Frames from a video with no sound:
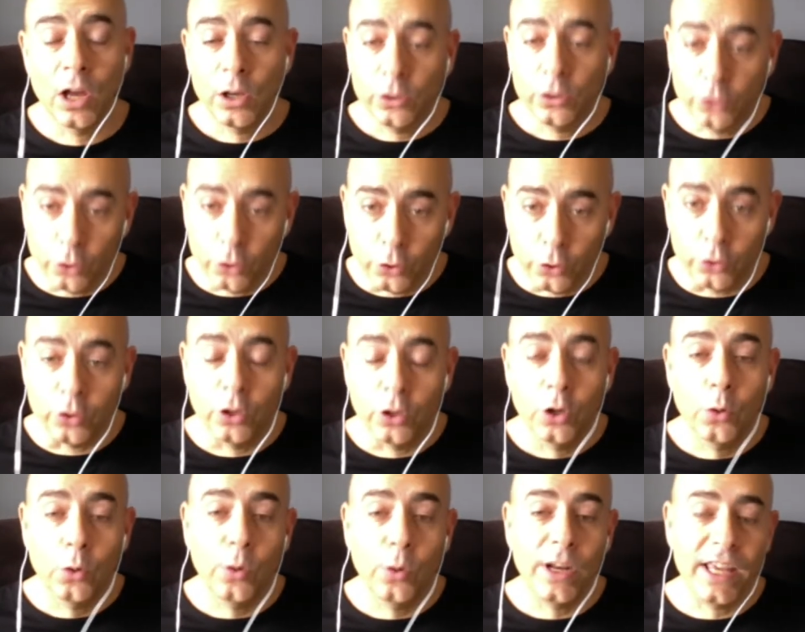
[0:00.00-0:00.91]
Dude,
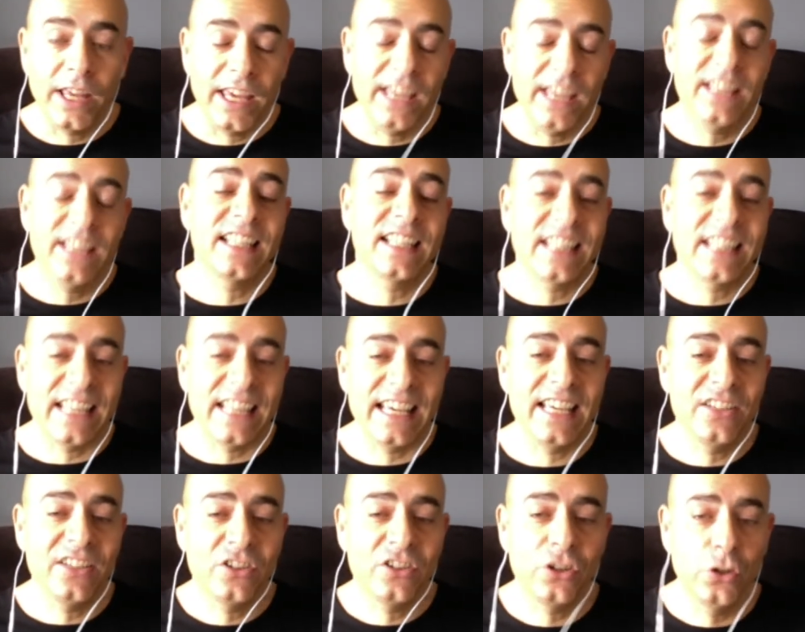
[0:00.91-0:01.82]
when he
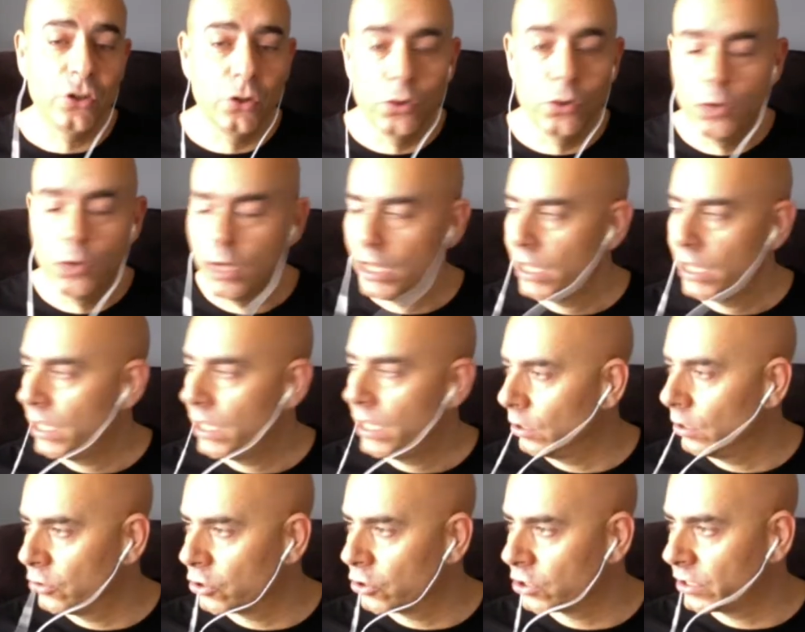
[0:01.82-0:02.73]
sees you, he'll
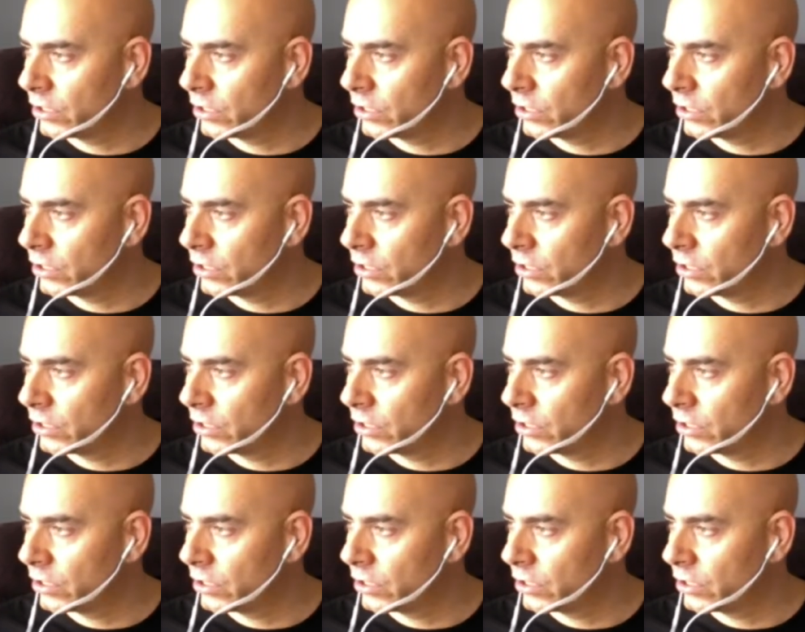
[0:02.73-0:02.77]
just